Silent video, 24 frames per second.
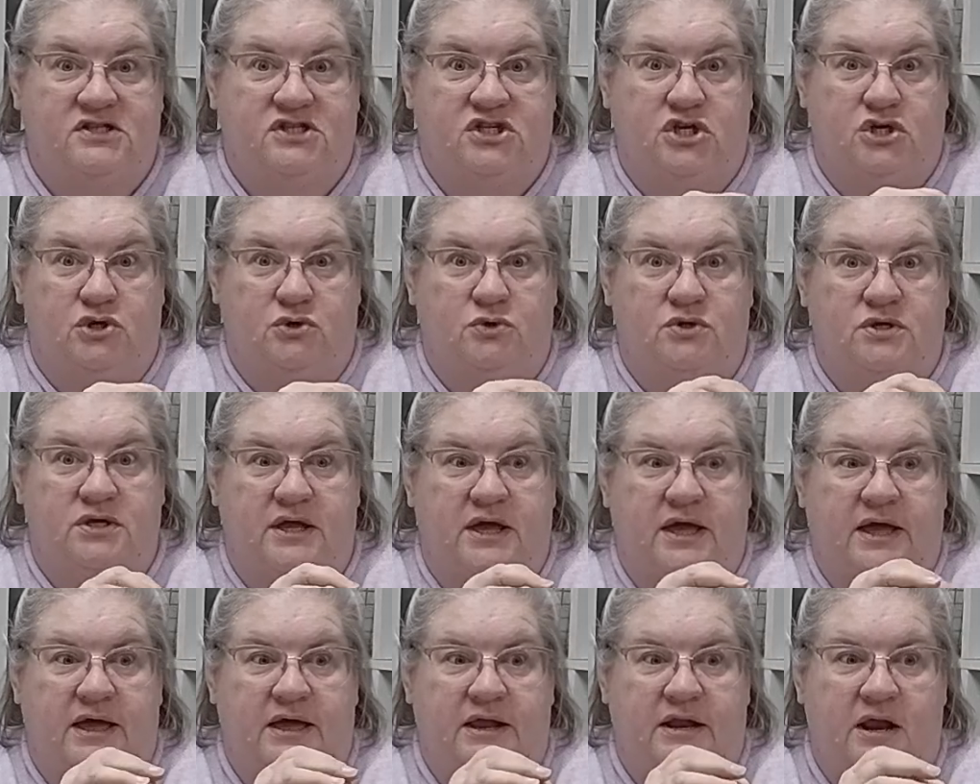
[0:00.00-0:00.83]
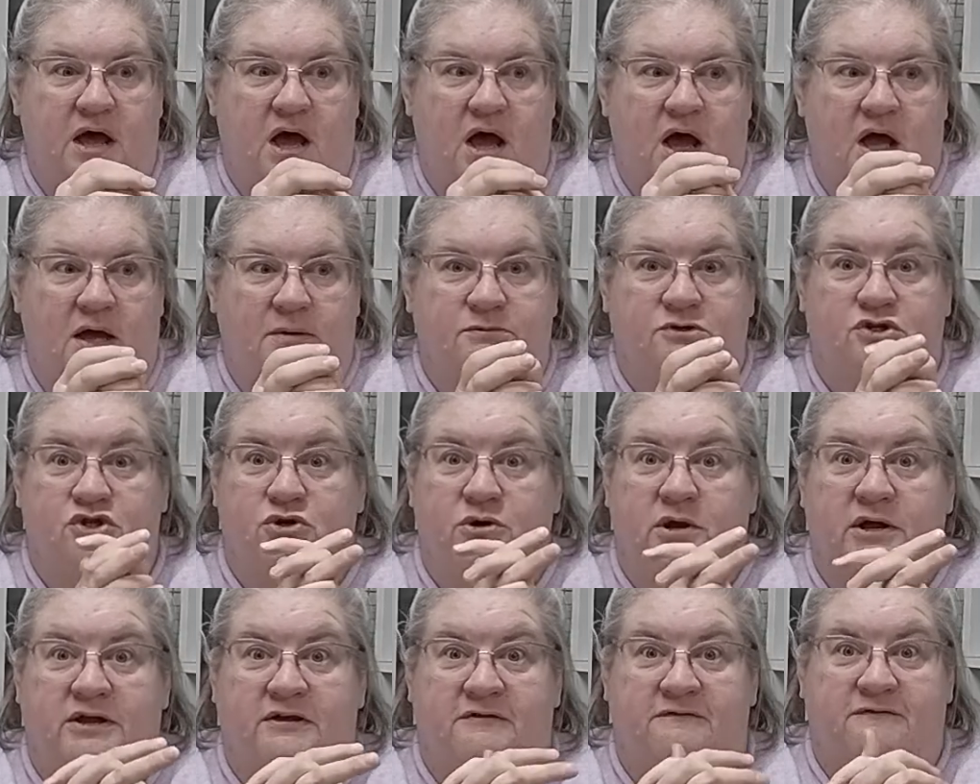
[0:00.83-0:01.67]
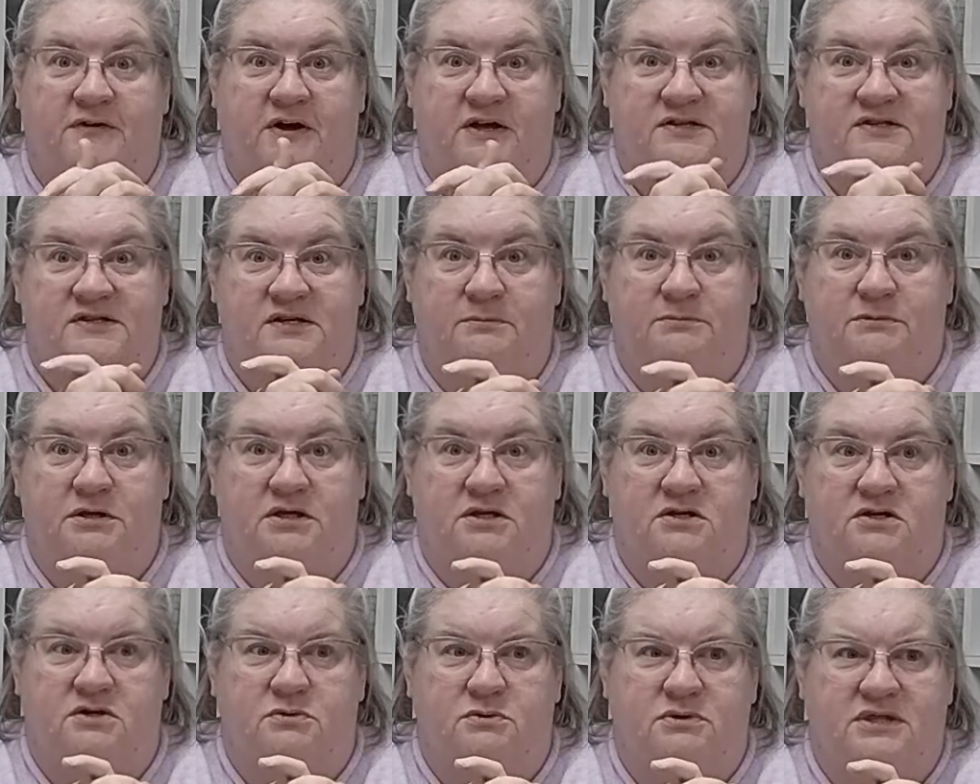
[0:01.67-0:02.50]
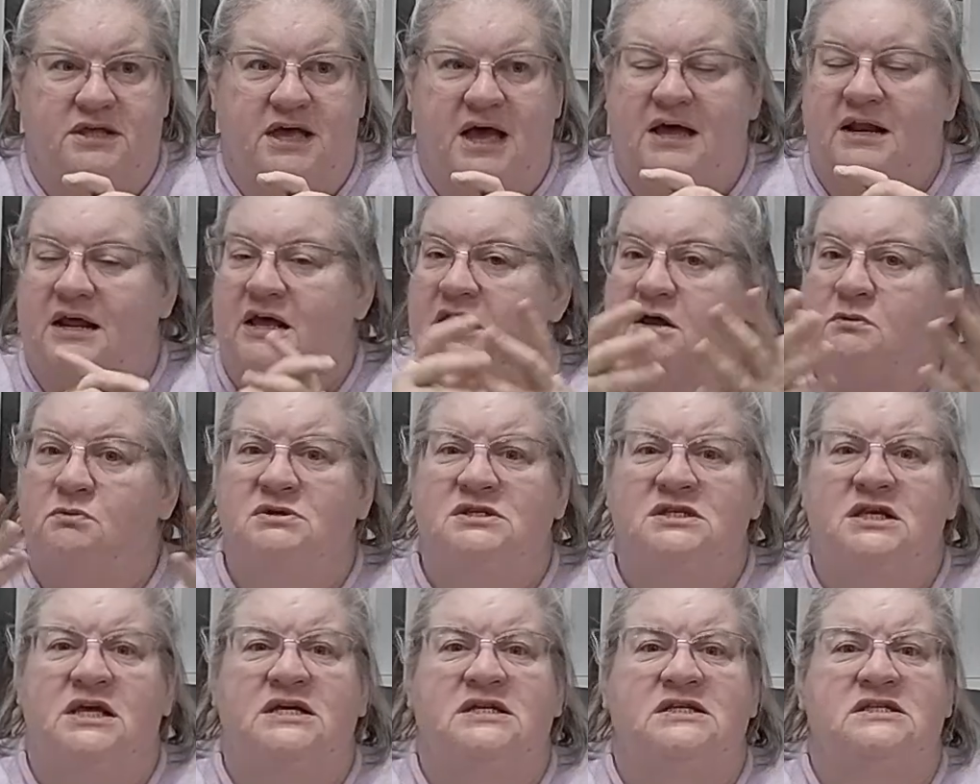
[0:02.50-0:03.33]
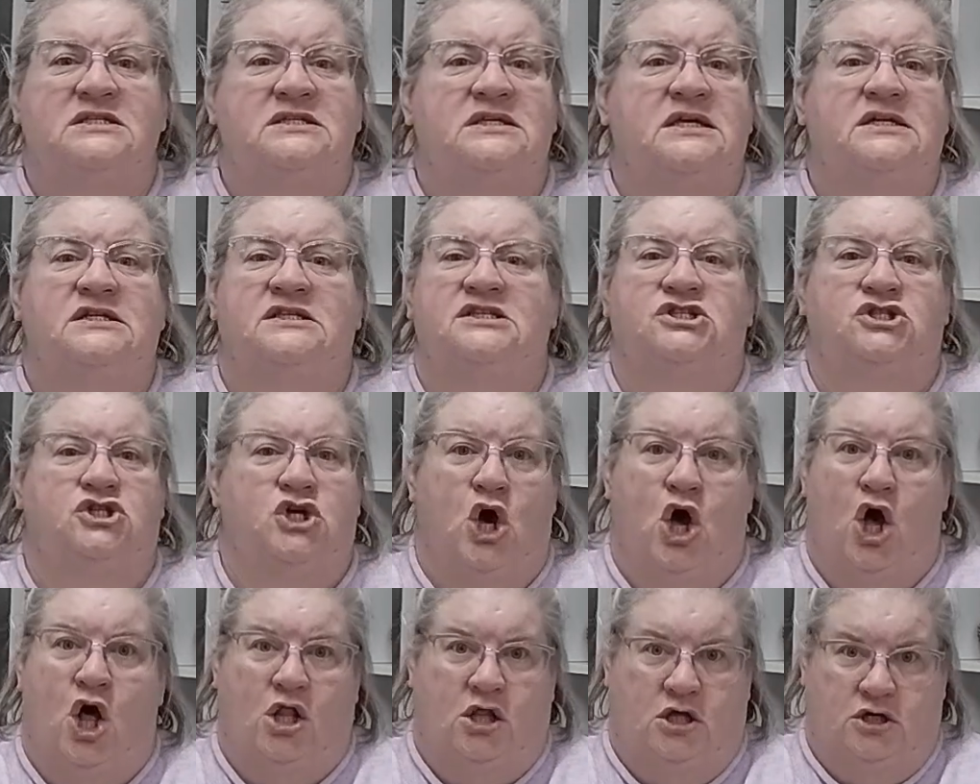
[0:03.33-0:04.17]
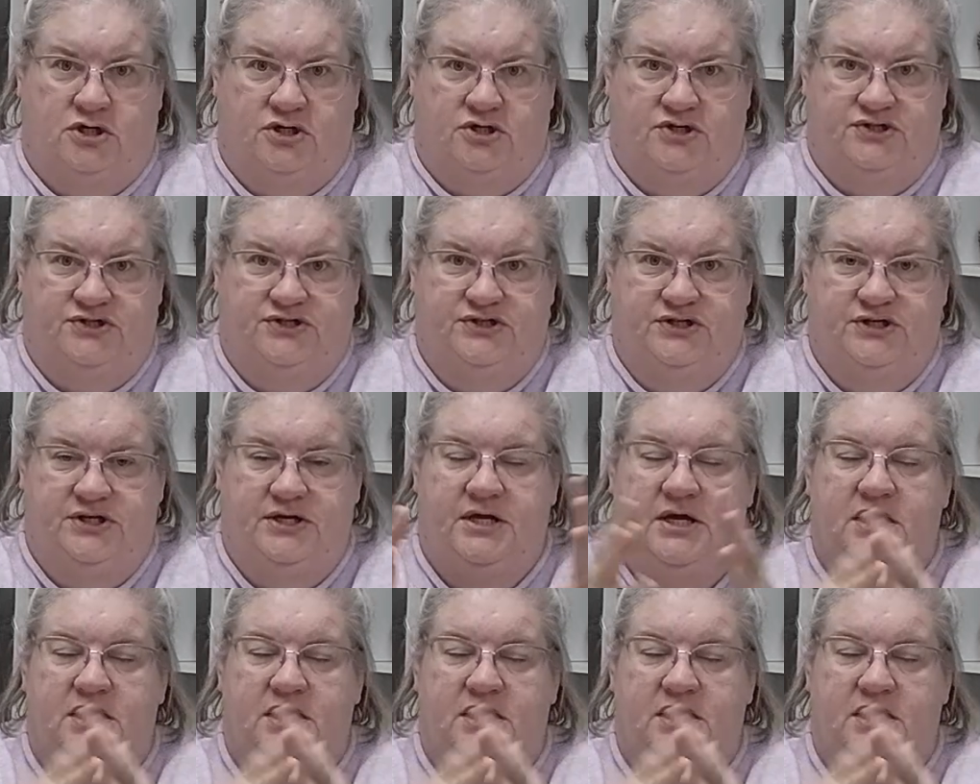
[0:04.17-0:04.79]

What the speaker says: cute, and I'm sure I can find something to do with that. And it was like $6.